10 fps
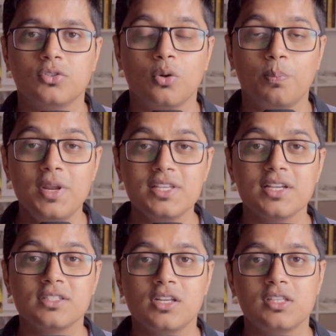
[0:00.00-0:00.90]
So please
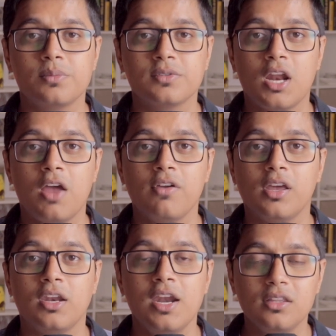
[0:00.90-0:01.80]
consider
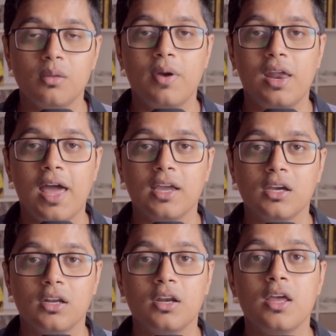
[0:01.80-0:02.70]
subscribing and hit the bell
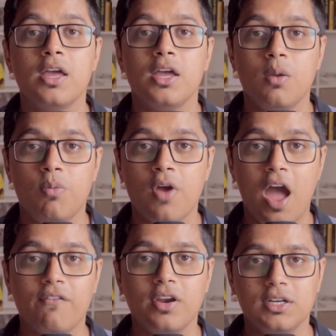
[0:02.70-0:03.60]
icon if you
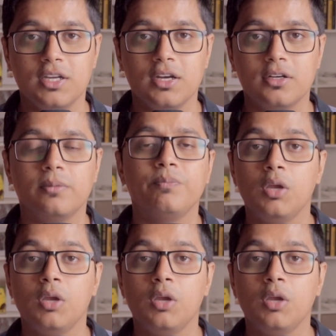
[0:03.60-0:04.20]
haven't yet.